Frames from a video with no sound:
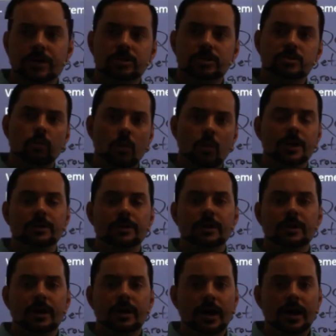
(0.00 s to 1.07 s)
one
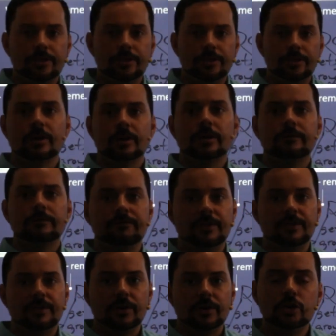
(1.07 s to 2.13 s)
other
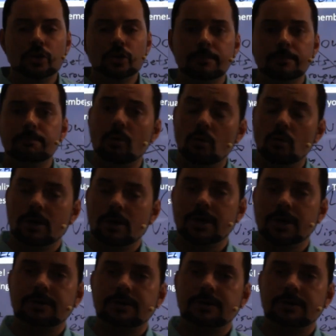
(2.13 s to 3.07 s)
very good point